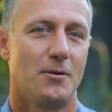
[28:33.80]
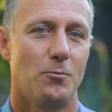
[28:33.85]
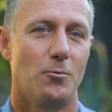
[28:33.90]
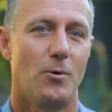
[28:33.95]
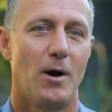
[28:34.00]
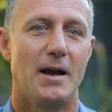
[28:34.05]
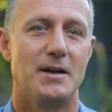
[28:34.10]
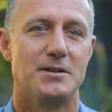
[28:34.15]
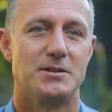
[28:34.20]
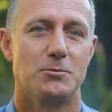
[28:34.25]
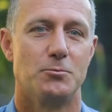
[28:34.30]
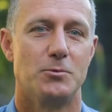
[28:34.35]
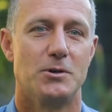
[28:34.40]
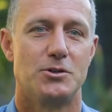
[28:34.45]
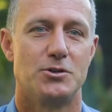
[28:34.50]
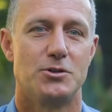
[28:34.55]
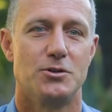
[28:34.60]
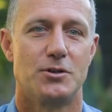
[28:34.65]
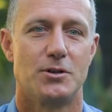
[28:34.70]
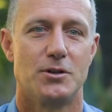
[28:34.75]
ways in
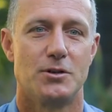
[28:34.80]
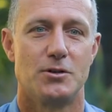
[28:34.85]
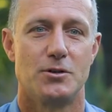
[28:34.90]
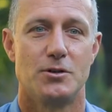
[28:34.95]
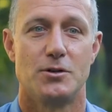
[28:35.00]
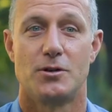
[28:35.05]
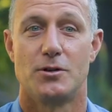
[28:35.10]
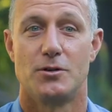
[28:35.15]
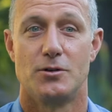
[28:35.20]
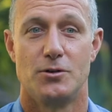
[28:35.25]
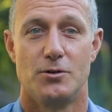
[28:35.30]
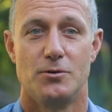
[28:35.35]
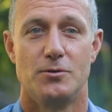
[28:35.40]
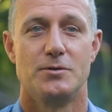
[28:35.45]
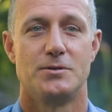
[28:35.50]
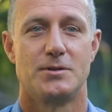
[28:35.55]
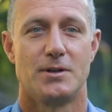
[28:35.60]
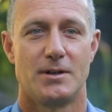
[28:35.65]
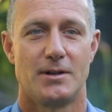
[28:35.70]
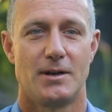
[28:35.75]
which you can you can
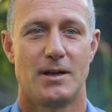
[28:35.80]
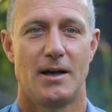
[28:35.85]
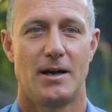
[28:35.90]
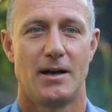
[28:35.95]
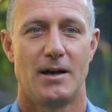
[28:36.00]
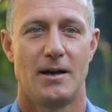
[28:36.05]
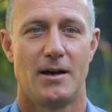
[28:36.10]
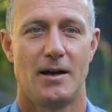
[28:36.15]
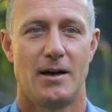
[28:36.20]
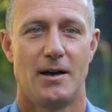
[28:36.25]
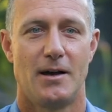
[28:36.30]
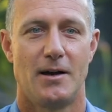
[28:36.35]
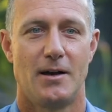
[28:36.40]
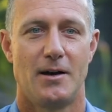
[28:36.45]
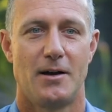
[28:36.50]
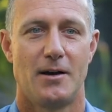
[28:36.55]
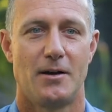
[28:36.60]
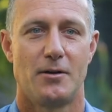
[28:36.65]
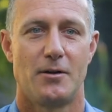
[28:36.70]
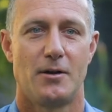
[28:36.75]
use it, uh,
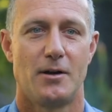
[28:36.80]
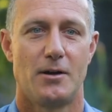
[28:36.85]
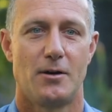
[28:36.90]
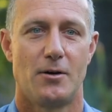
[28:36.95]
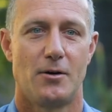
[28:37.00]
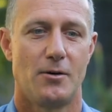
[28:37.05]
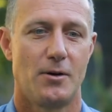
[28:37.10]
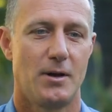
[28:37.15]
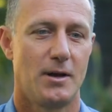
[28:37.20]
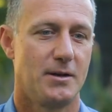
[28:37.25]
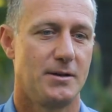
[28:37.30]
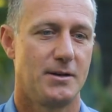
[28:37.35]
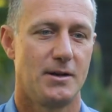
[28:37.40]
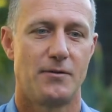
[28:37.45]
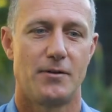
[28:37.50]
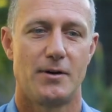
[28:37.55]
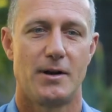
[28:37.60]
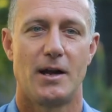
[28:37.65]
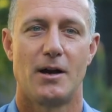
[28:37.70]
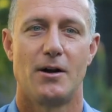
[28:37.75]
uh, you know, in
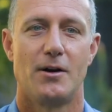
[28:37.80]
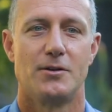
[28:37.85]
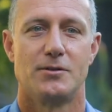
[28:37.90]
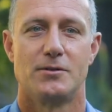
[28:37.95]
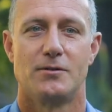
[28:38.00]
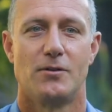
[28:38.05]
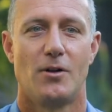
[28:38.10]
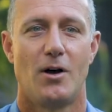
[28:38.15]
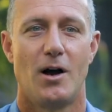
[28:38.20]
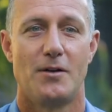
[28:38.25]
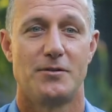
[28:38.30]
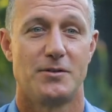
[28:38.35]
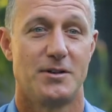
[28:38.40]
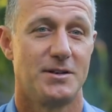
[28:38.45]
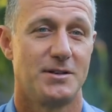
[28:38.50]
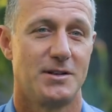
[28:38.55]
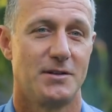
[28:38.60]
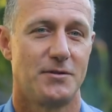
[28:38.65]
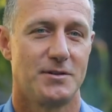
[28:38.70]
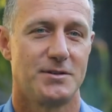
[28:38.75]
different areas of lives and
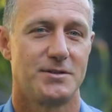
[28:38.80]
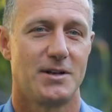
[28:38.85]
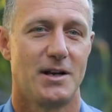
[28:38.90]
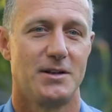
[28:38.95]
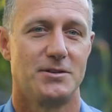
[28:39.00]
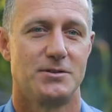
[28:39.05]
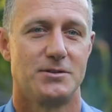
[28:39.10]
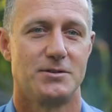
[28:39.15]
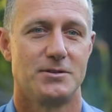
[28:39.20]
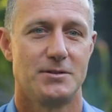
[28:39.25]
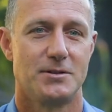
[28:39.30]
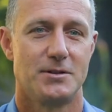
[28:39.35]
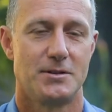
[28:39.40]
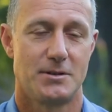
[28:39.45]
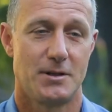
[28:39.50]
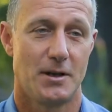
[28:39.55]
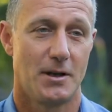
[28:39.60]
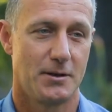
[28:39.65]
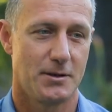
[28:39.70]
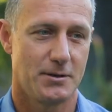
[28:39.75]
at different stages,
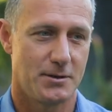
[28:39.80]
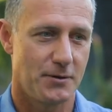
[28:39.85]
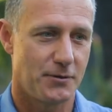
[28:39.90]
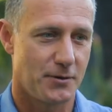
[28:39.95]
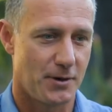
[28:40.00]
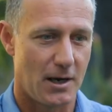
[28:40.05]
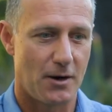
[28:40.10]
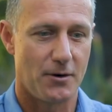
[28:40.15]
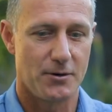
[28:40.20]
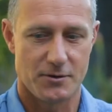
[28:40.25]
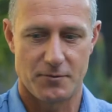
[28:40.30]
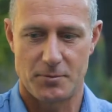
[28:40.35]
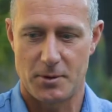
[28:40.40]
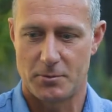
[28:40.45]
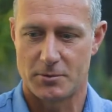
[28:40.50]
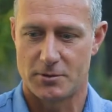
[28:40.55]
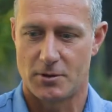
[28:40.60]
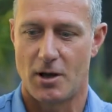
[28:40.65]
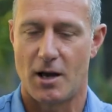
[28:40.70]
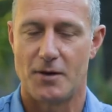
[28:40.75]
different areas of
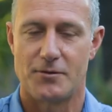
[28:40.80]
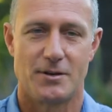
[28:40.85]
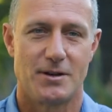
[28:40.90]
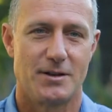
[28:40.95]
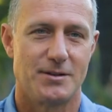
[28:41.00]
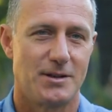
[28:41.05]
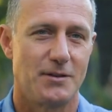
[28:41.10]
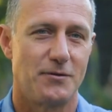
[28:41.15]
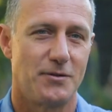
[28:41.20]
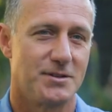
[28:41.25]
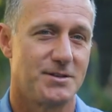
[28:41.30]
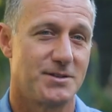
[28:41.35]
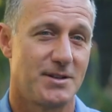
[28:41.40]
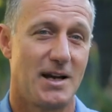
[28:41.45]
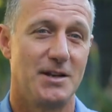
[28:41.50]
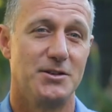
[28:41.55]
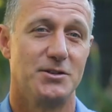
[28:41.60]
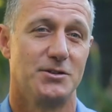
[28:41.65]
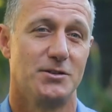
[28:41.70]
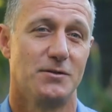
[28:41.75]
people's lives and at different
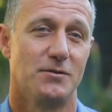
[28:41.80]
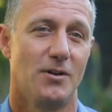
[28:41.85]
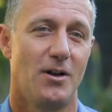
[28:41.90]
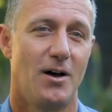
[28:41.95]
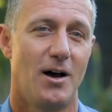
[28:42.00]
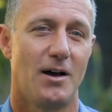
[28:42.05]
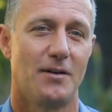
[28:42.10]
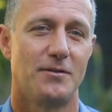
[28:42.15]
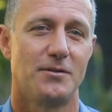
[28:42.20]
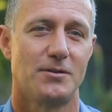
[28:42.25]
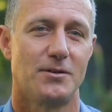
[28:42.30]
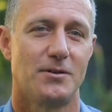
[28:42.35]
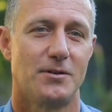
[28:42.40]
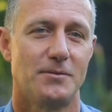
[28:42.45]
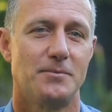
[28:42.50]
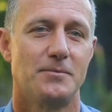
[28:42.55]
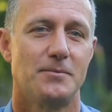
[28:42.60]
stages of life. So.